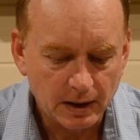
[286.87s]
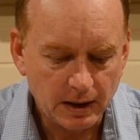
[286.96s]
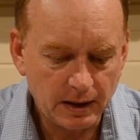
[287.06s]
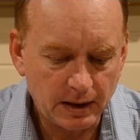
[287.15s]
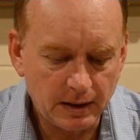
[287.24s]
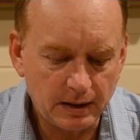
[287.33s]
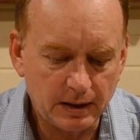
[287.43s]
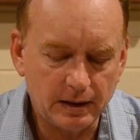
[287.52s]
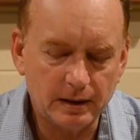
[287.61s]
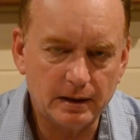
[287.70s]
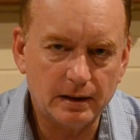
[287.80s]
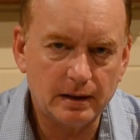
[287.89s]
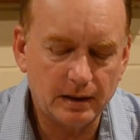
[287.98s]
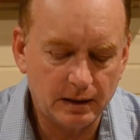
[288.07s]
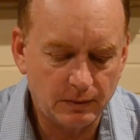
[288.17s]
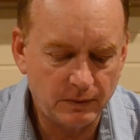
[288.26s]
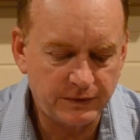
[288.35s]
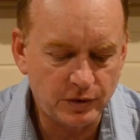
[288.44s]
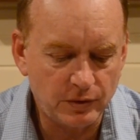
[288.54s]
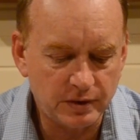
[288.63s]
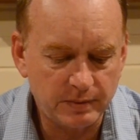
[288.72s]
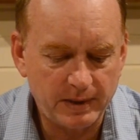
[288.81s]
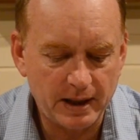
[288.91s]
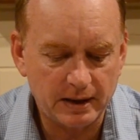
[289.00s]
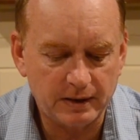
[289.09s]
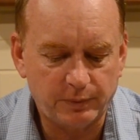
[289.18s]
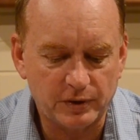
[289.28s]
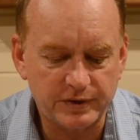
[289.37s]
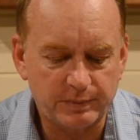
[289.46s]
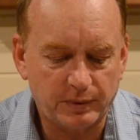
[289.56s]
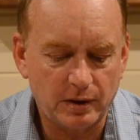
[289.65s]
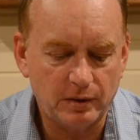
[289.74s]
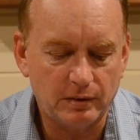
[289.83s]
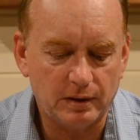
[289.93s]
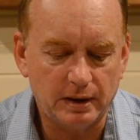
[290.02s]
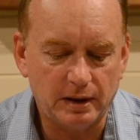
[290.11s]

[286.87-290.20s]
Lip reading: We've talked about if Prospero